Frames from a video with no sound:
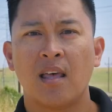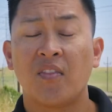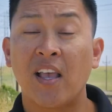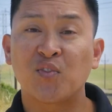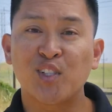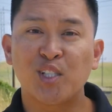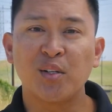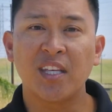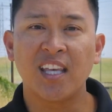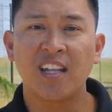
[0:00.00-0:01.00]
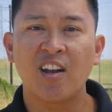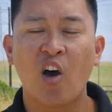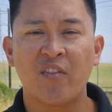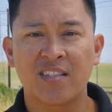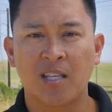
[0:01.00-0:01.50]
Thanks for tuning in
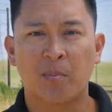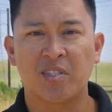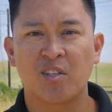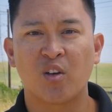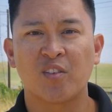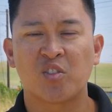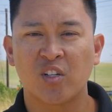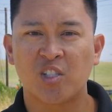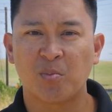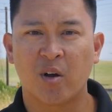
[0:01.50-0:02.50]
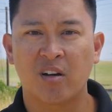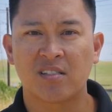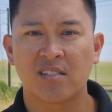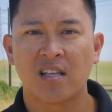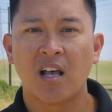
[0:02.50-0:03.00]
on this episode of Street
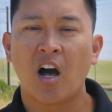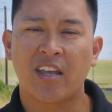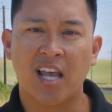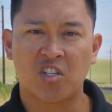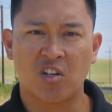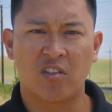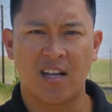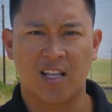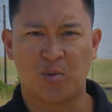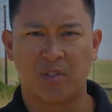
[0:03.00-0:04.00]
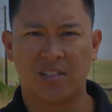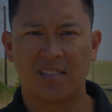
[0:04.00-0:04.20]
Smarts. I'll catch you on the next one.